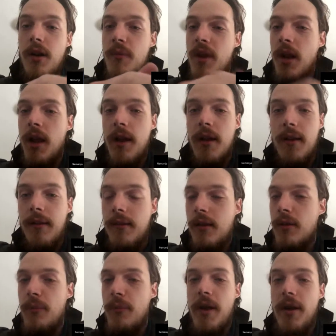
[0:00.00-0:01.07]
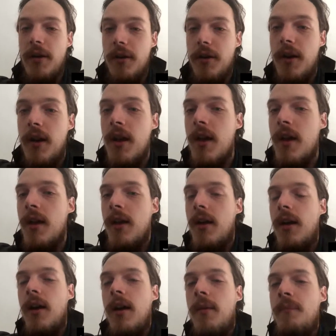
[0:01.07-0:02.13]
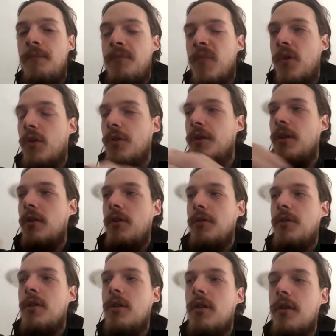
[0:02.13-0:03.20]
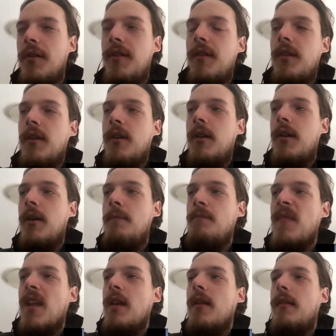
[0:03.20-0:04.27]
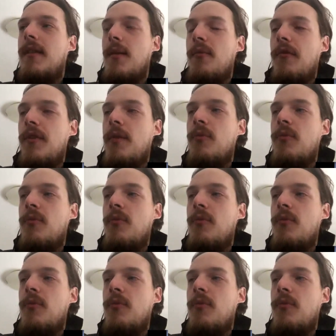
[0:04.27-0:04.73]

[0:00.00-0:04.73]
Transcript: Camilla is a competitor. All the girls, some of them